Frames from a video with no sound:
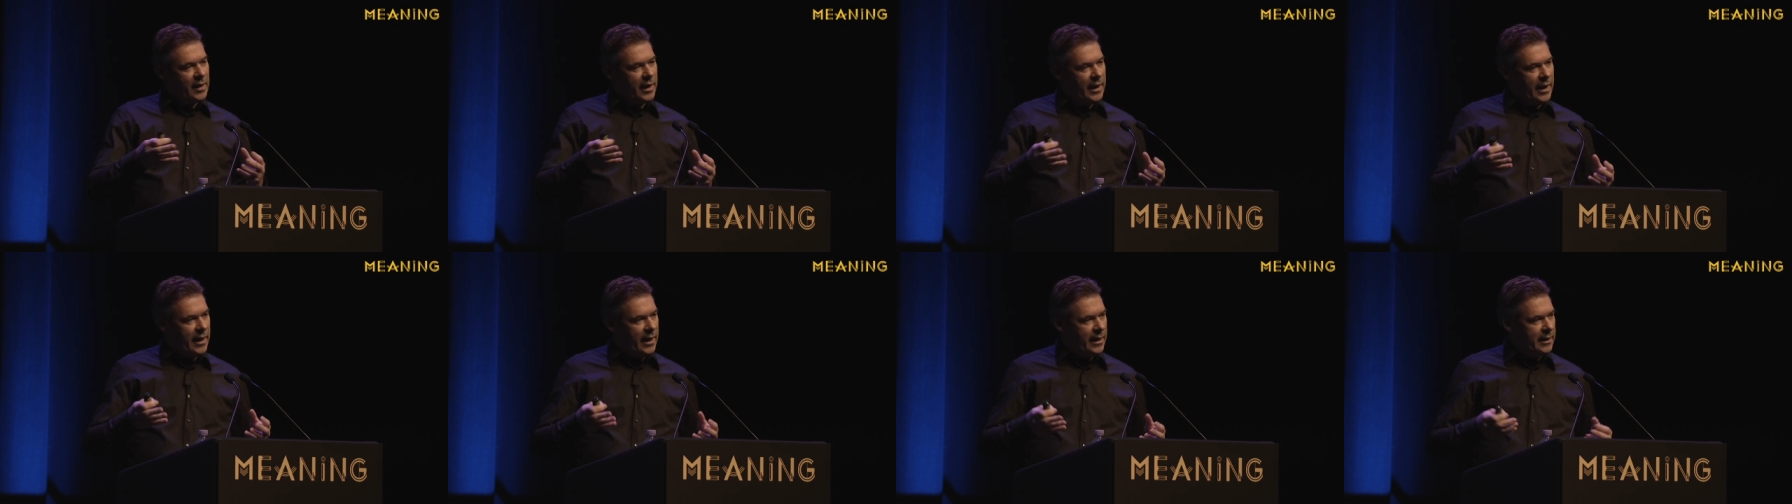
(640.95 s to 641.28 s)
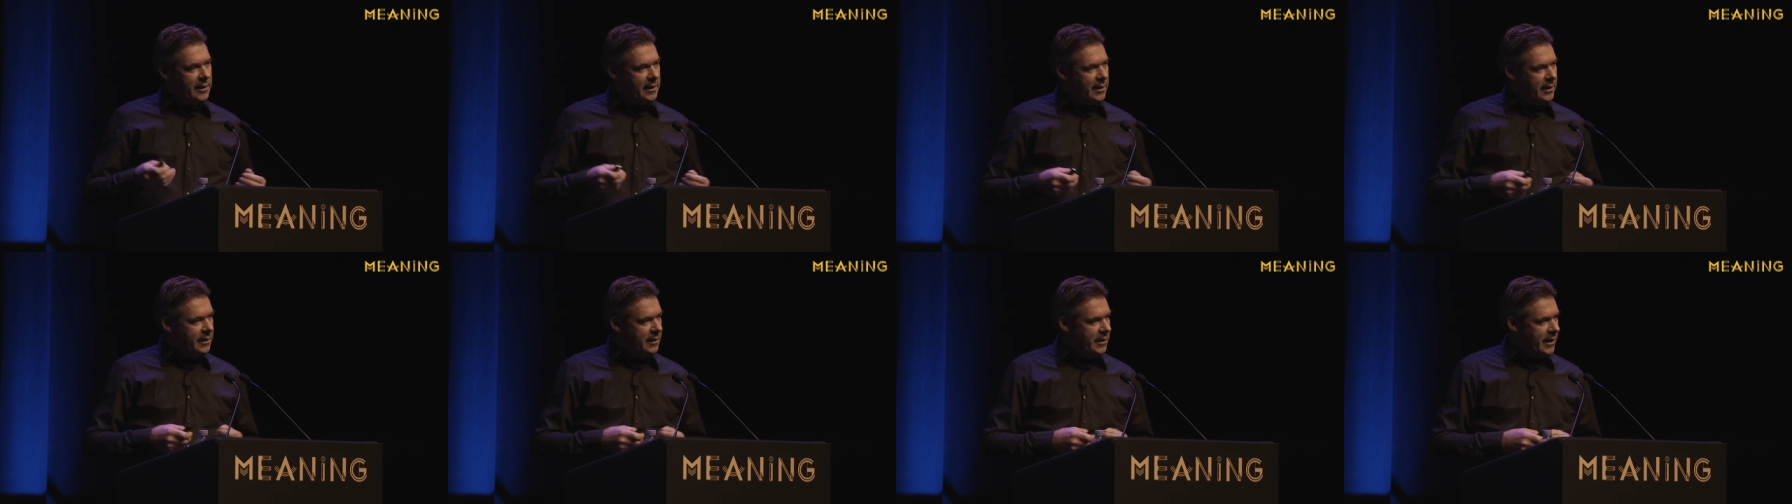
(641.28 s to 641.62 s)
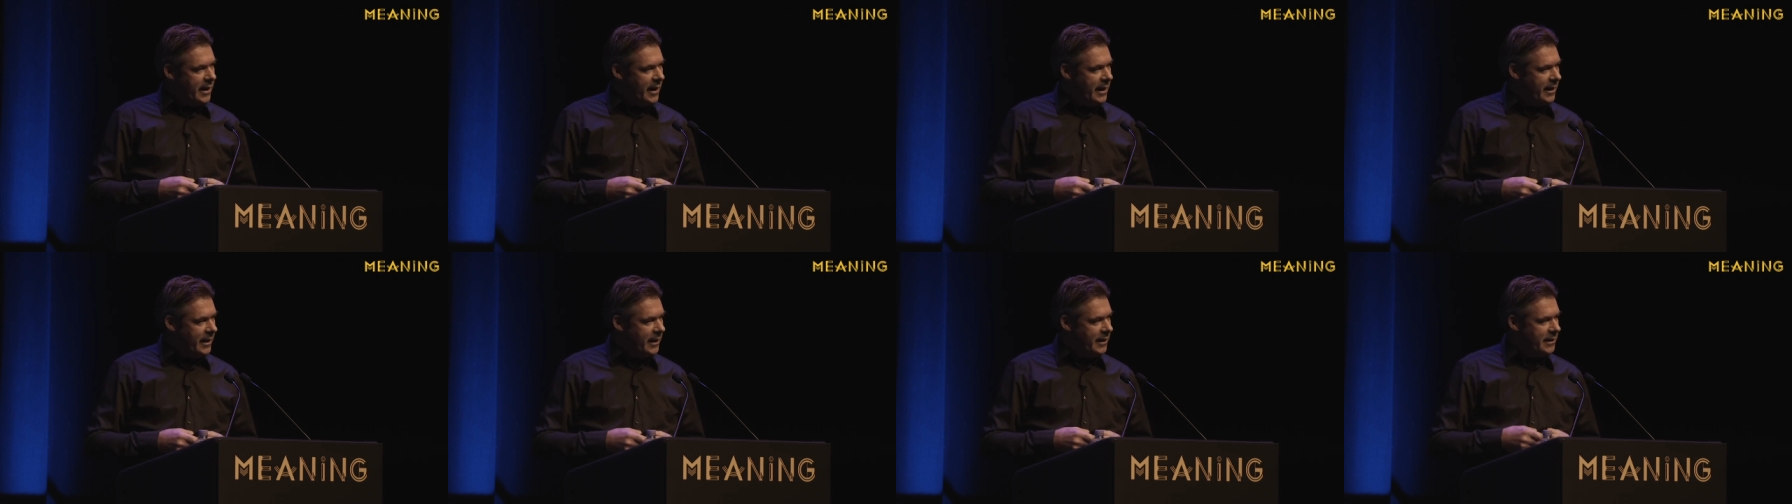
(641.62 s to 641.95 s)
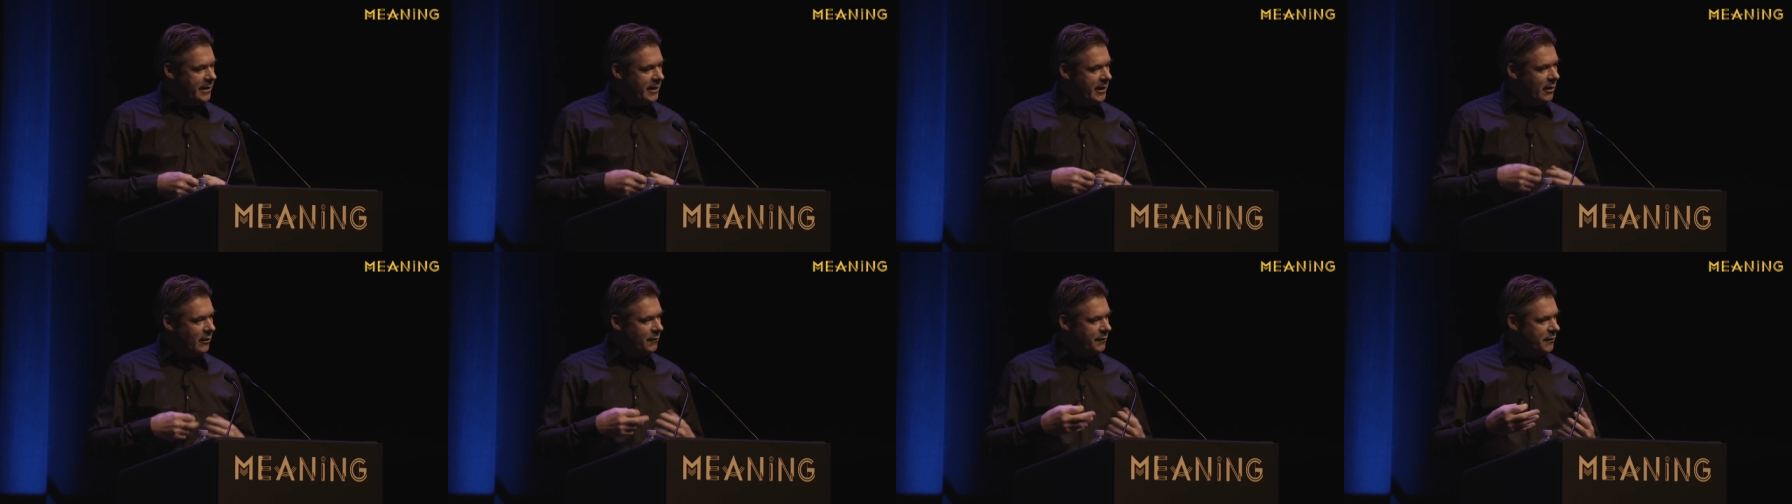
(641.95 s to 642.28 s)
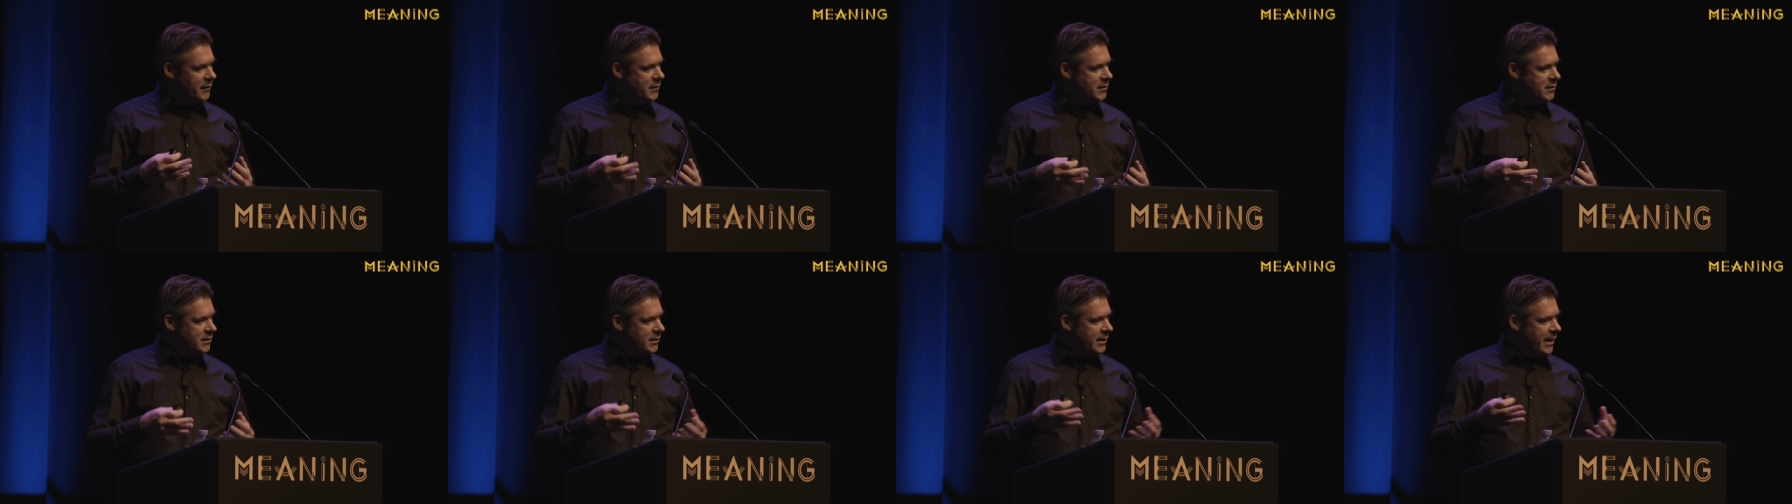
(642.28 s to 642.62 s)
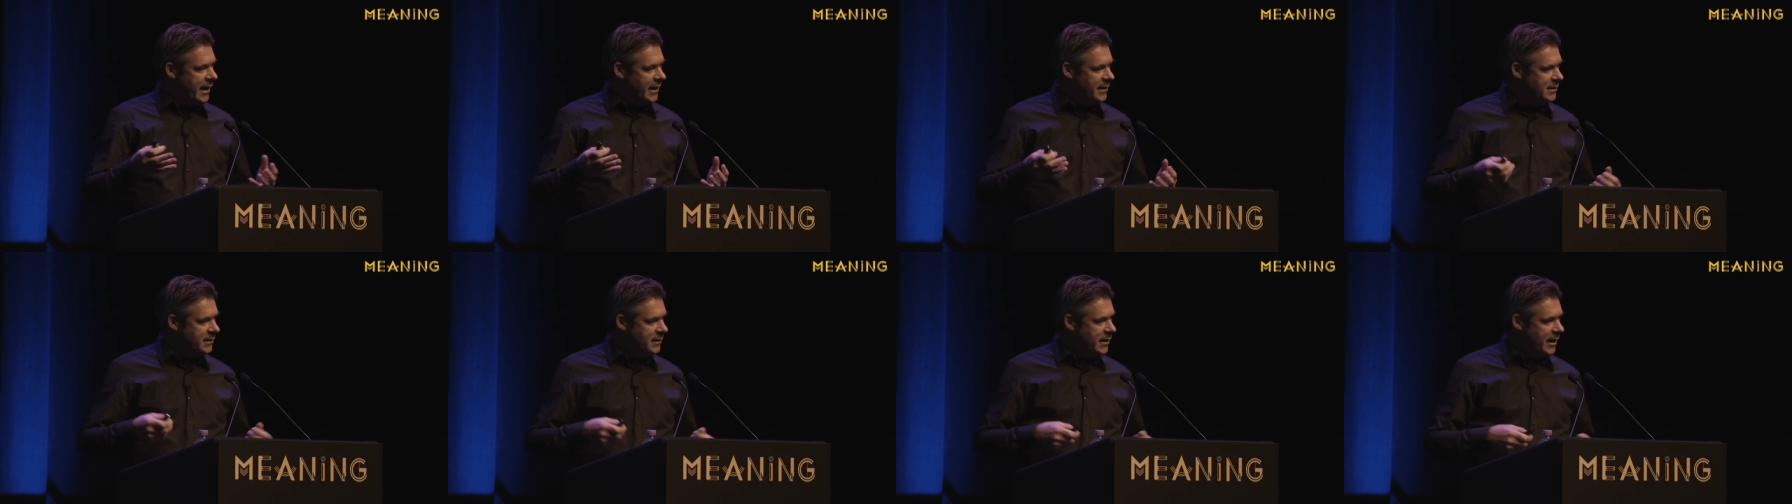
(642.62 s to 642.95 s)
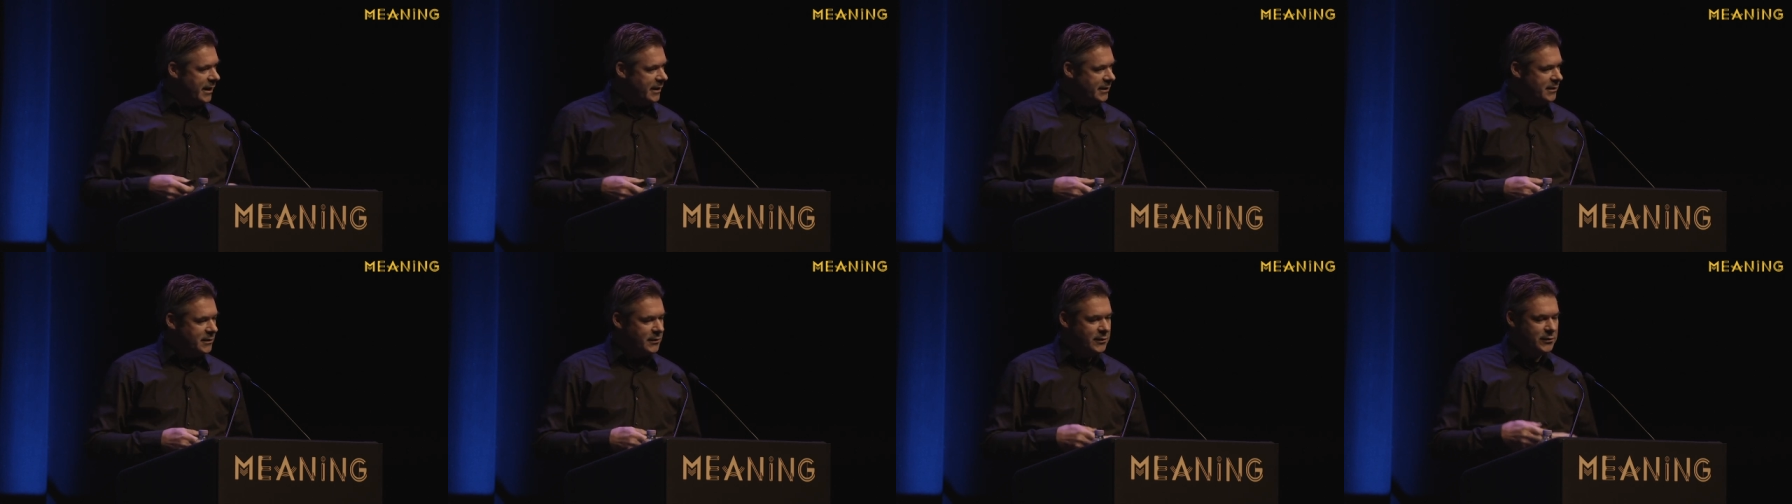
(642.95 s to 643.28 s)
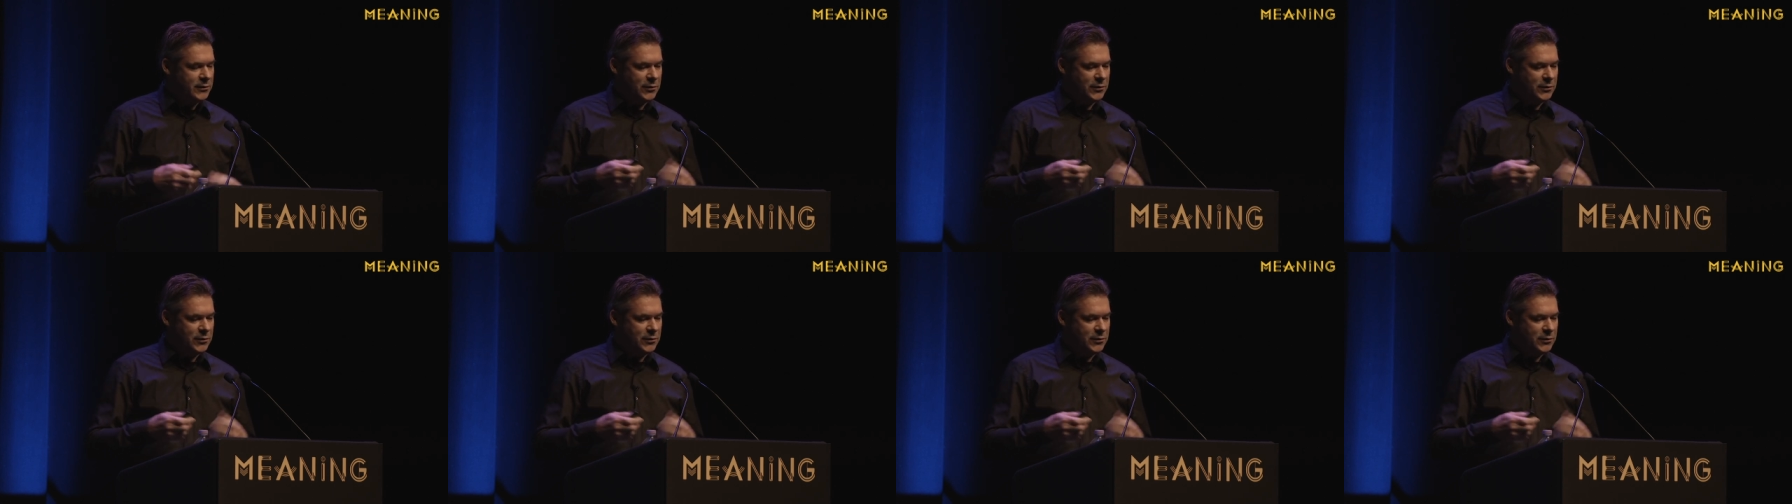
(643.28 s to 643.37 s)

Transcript: and they in the office they they